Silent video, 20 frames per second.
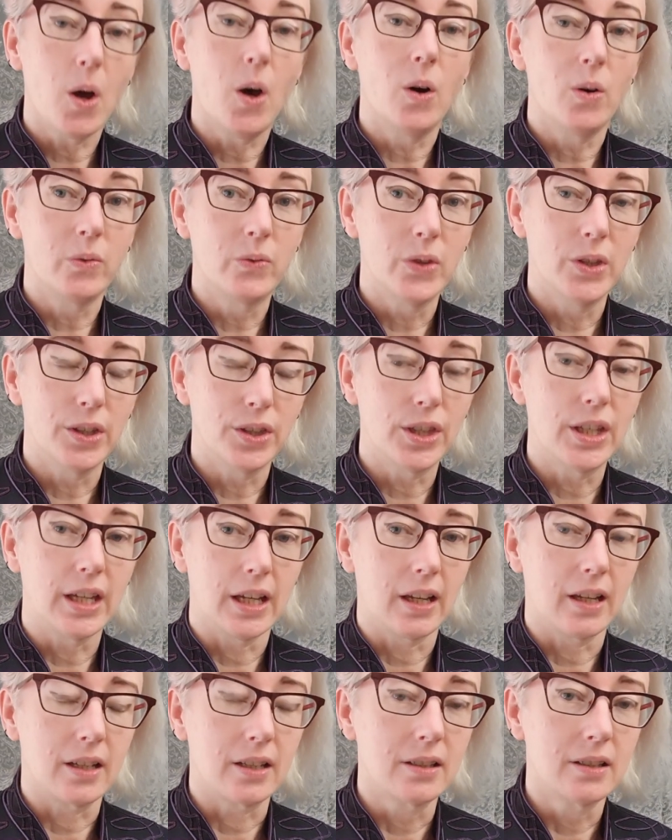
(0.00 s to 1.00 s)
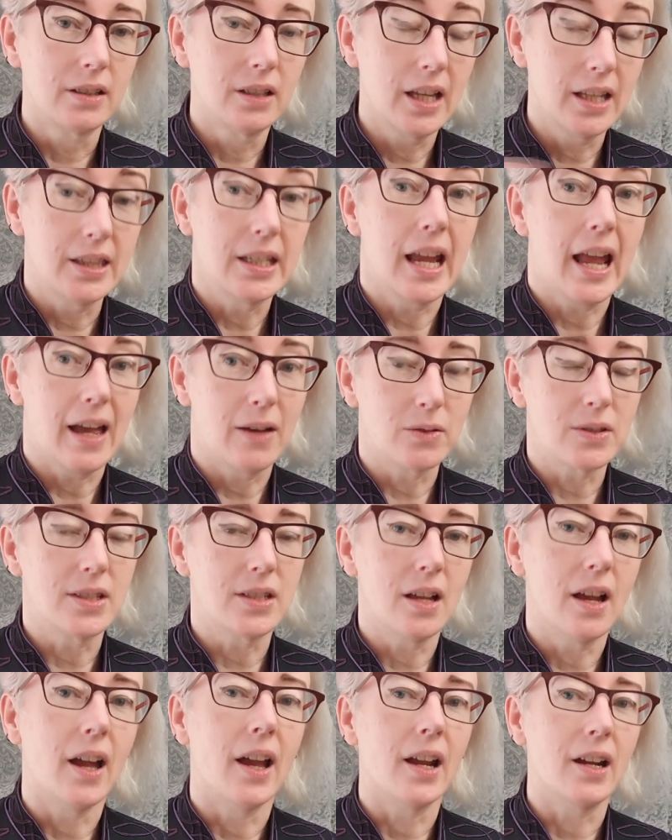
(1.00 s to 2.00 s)
of the thing and the
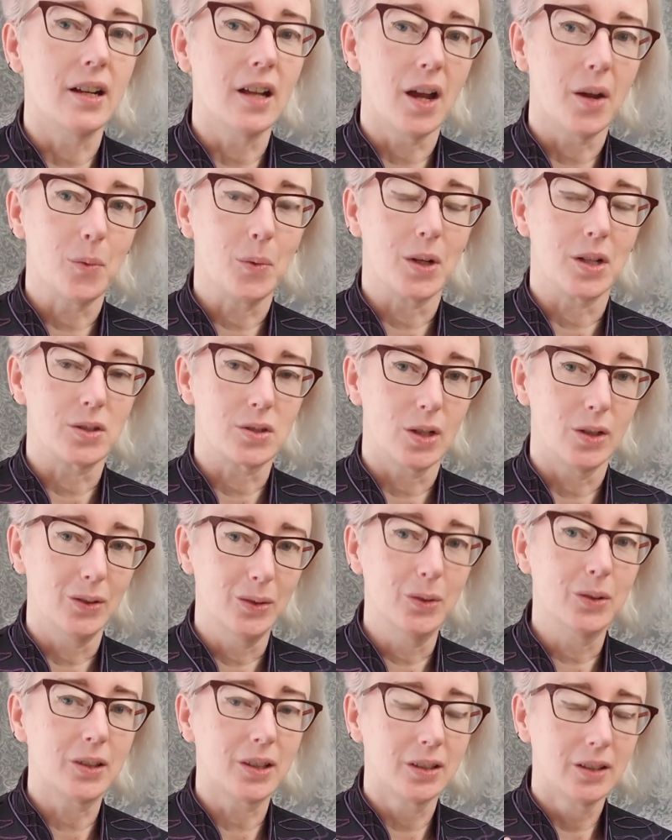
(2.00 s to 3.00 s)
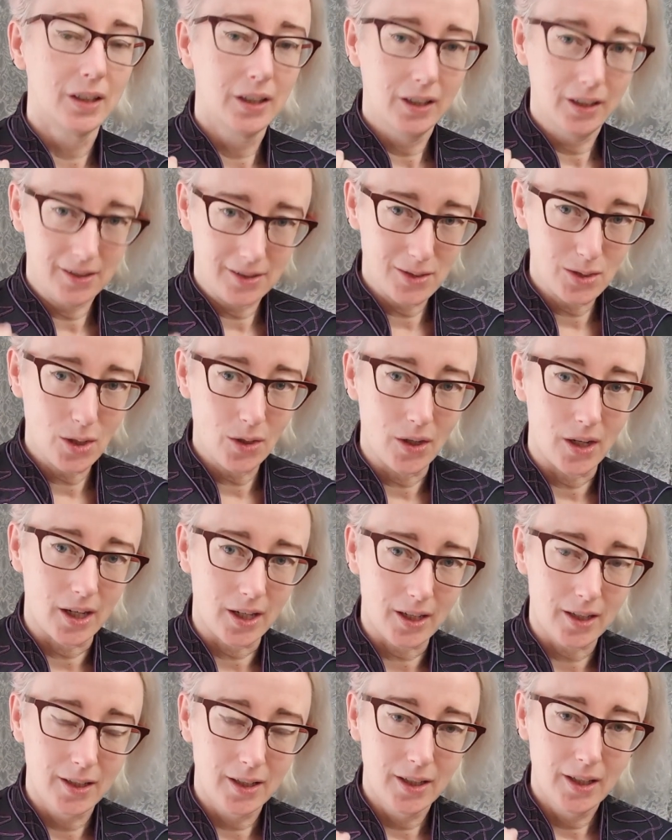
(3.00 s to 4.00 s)
outside, I want it to look
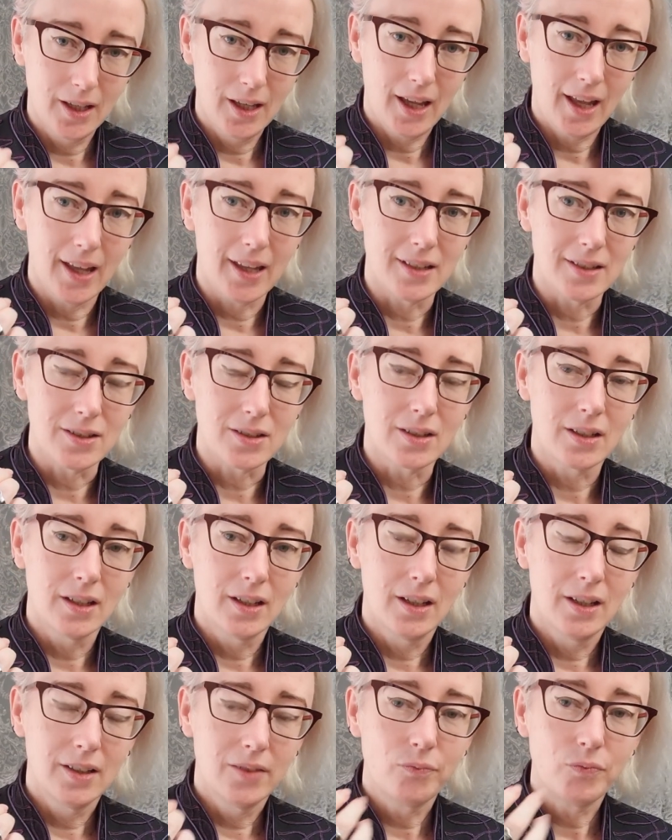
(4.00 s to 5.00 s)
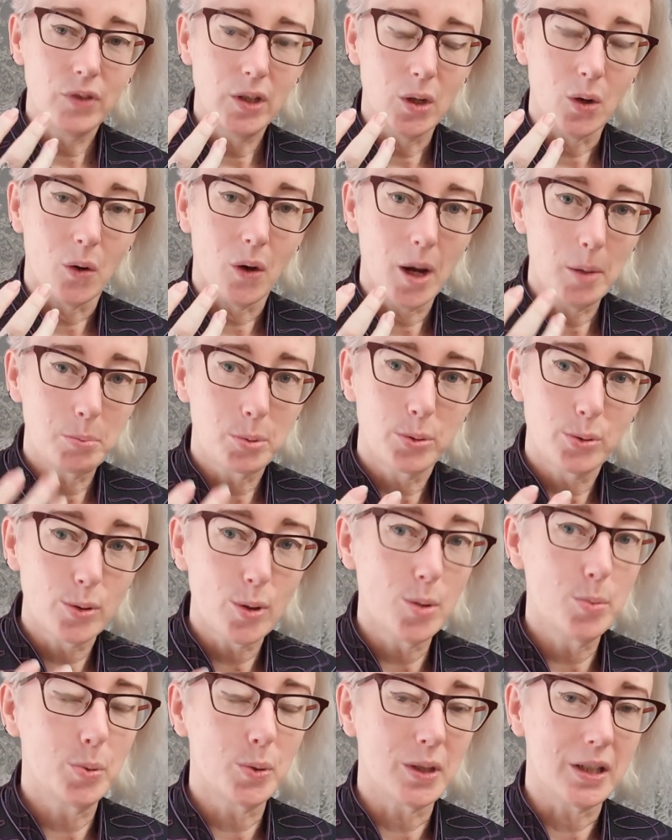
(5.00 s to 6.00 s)
historic and, you know,
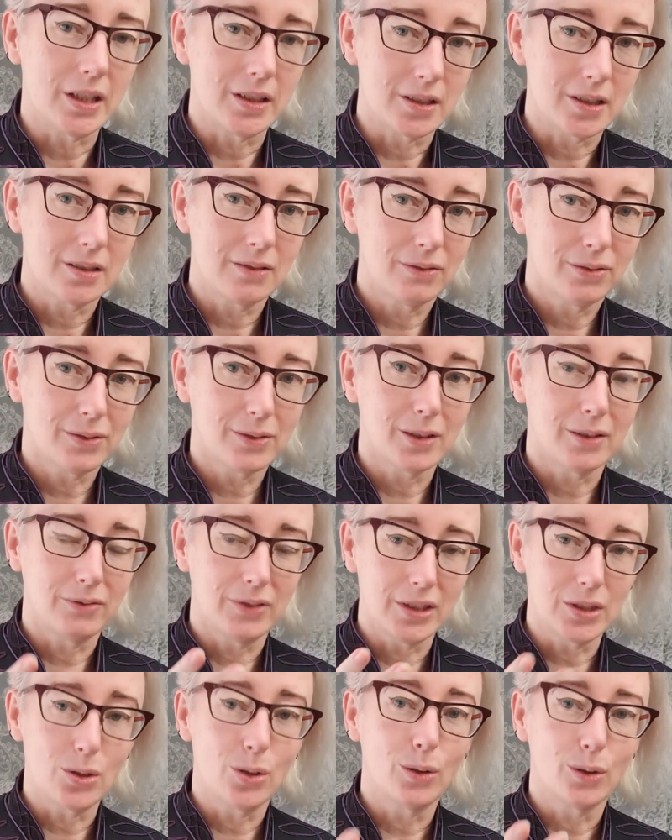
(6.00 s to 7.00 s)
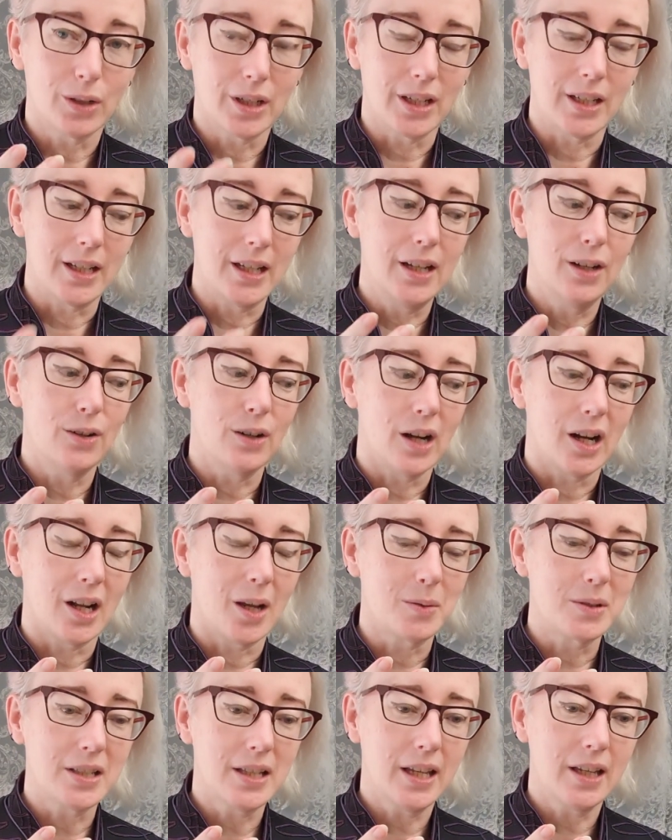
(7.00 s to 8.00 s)
appropriate for a Victorian era. And I
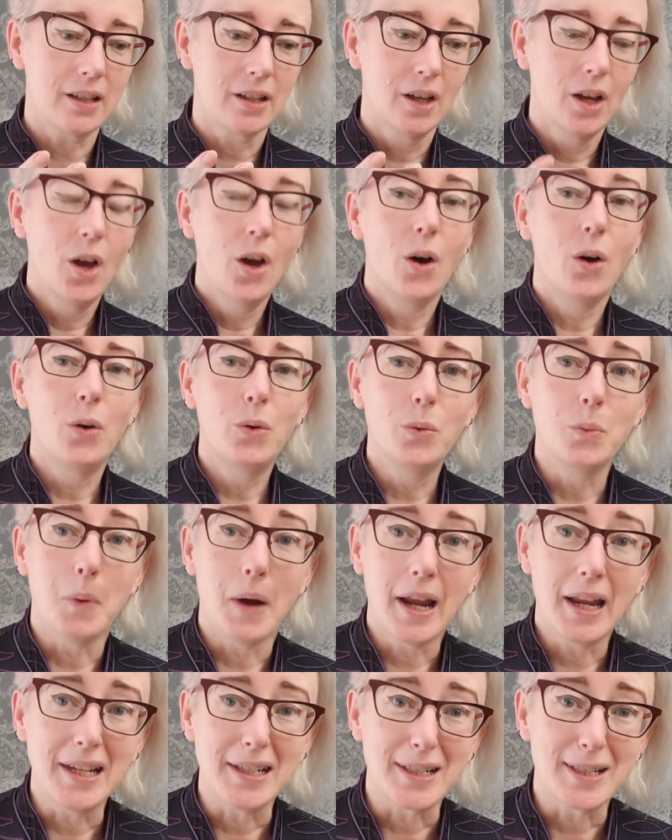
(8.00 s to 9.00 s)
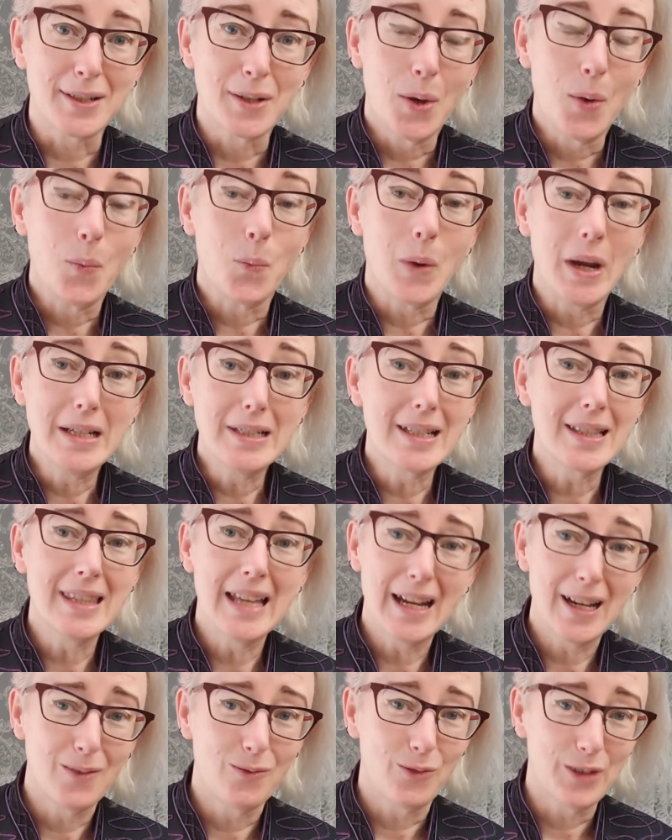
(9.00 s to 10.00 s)
was like, oh, wait, when did
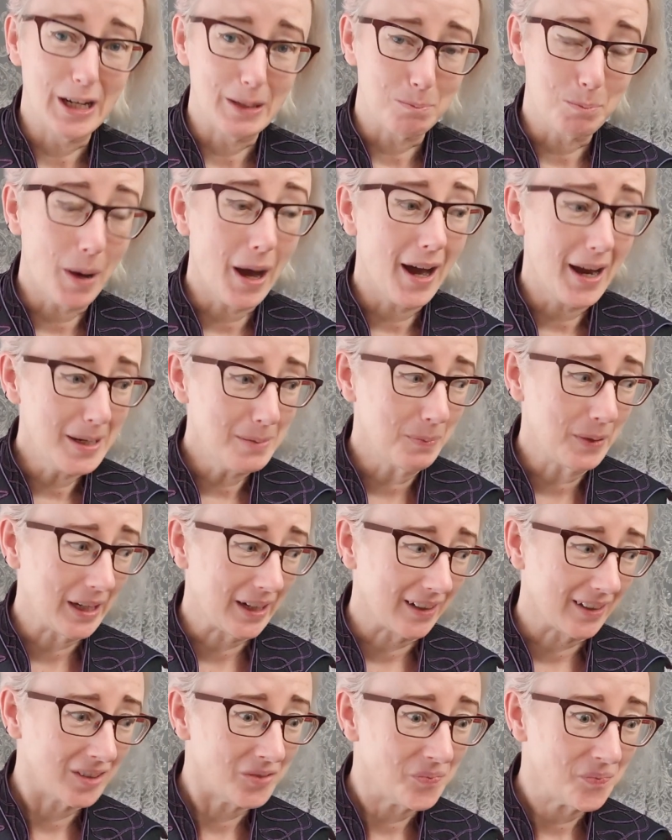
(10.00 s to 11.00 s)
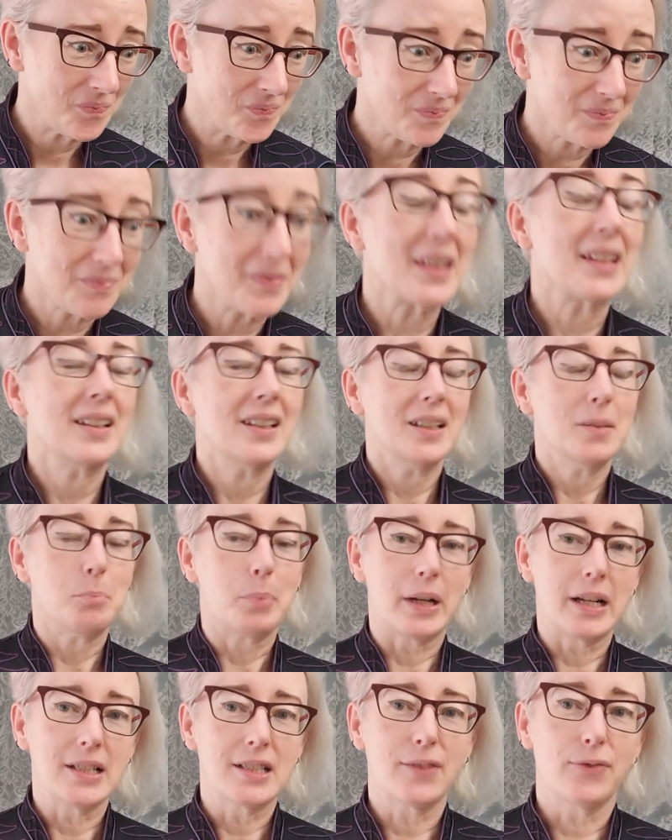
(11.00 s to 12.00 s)
they invent piping?
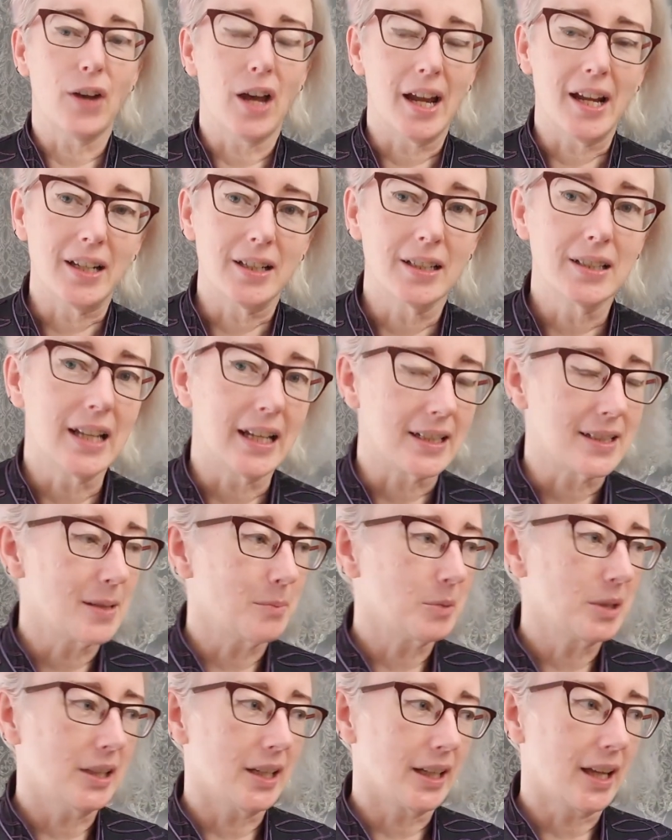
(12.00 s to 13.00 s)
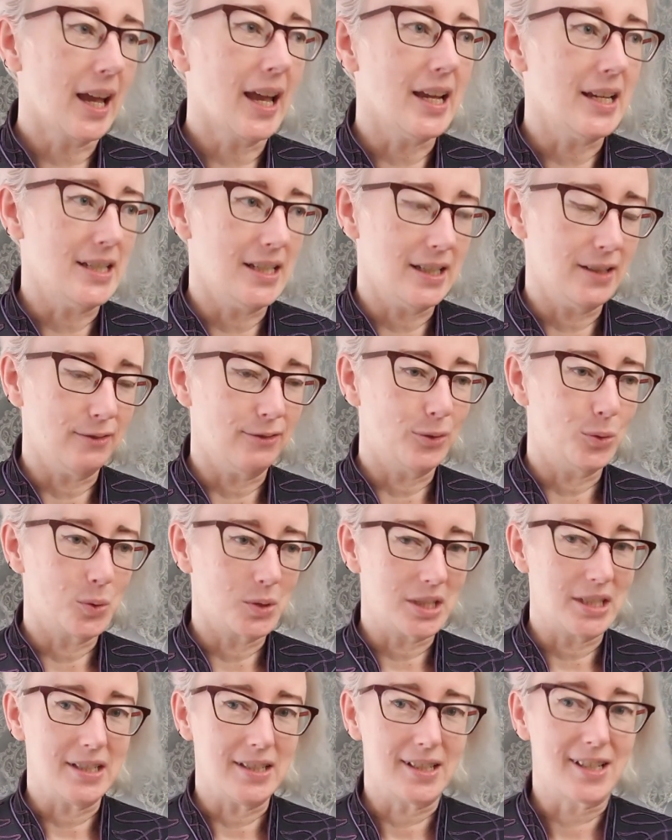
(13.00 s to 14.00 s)
But it's fine, like something like
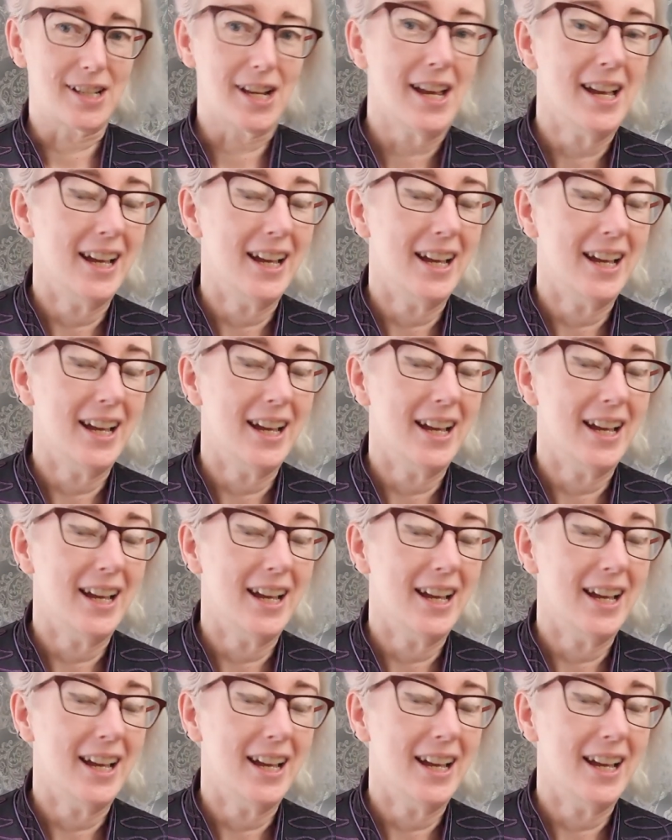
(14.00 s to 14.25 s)
1840s.